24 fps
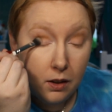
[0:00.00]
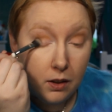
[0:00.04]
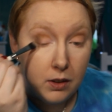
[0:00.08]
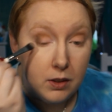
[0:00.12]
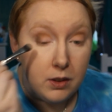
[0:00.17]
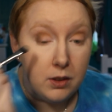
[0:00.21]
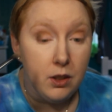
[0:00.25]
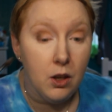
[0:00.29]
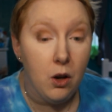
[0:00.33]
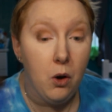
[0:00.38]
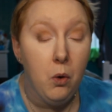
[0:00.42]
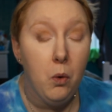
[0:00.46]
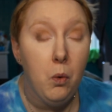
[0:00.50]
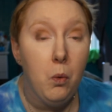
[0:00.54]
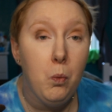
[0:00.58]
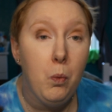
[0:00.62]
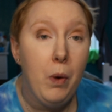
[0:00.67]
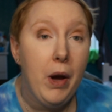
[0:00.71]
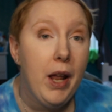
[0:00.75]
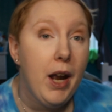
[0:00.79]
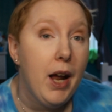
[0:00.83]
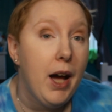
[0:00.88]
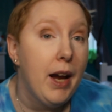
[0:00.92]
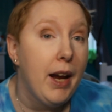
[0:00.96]
So
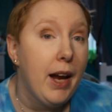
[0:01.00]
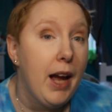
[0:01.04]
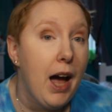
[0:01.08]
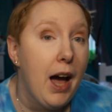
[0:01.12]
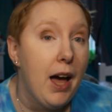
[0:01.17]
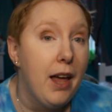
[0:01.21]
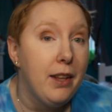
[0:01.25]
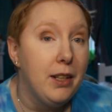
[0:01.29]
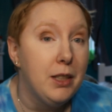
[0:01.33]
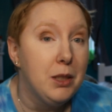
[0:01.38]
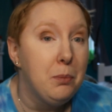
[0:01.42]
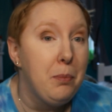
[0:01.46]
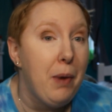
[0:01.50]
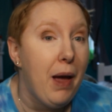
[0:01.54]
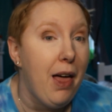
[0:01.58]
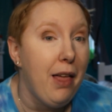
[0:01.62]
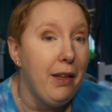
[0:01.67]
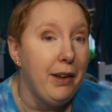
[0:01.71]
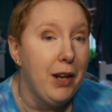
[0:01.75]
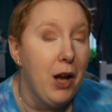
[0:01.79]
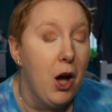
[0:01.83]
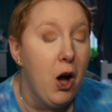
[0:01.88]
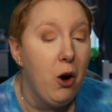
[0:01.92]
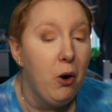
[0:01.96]
when I got this
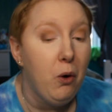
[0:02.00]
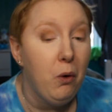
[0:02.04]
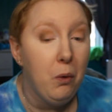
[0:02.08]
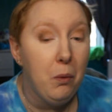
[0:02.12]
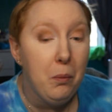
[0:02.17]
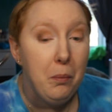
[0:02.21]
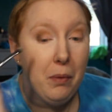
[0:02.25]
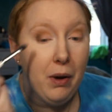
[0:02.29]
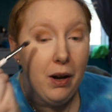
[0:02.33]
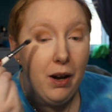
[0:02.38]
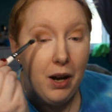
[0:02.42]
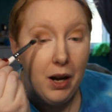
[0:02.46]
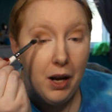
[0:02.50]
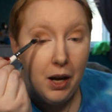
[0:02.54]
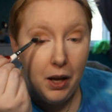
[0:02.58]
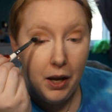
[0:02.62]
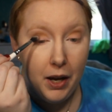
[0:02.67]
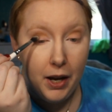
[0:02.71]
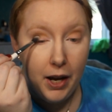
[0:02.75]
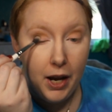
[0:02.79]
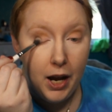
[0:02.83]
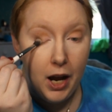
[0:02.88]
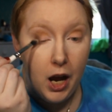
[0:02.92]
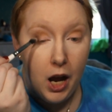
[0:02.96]
palette home,
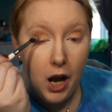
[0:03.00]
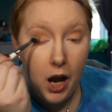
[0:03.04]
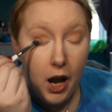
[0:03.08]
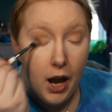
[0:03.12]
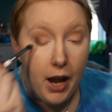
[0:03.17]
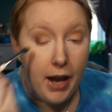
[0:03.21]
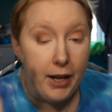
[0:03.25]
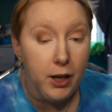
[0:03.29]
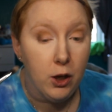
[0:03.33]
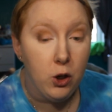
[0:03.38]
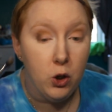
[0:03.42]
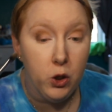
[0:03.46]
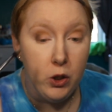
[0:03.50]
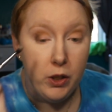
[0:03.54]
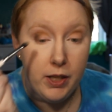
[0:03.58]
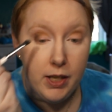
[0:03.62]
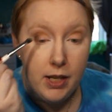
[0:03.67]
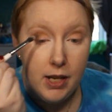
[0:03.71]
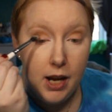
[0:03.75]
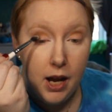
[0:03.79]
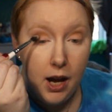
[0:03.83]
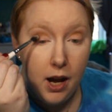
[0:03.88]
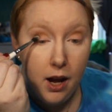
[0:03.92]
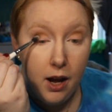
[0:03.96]
I could
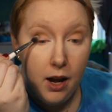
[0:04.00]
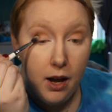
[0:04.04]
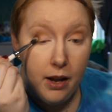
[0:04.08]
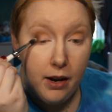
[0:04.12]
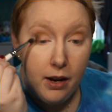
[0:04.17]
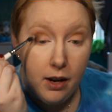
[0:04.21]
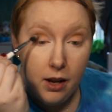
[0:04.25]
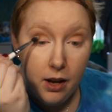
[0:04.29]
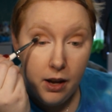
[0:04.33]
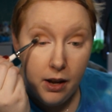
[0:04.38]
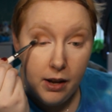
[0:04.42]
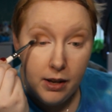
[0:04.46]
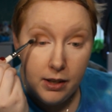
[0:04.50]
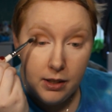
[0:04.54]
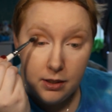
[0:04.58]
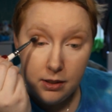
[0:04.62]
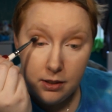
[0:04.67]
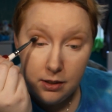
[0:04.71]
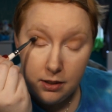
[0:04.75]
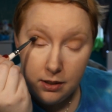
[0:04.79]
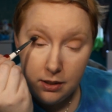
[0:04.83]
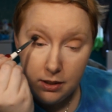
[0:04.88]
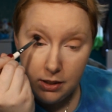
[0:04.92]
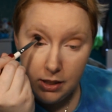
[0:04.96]
not
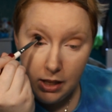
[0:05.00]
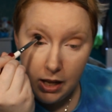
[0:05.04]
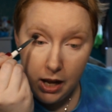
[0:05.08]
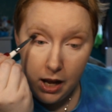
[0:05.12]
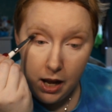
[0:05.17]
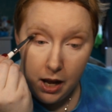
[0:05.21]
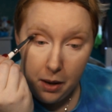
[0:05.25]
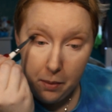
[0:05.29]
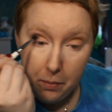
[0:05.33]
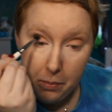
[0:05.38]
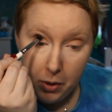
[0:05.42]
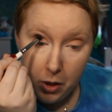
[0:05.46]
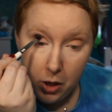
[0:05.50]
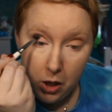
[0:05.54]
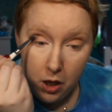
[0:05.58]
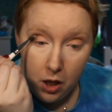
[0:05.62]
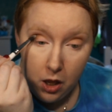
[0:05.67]
stop